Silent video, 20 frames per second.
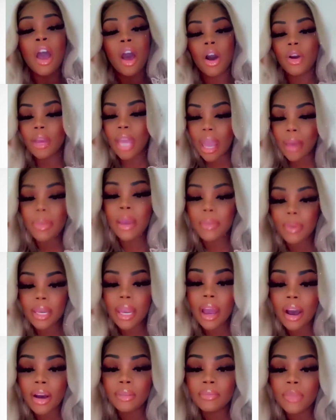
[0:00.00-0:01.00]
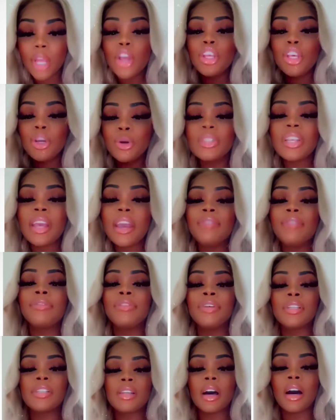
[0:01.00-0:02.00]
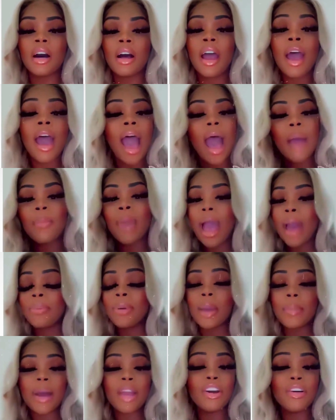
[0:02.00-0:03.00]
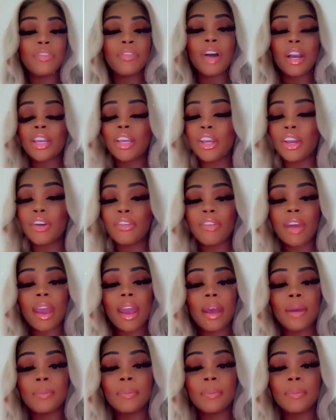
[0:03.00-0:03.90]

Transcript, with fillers: Okay baby girl, you was an influencer. I'm happy about your fucking career.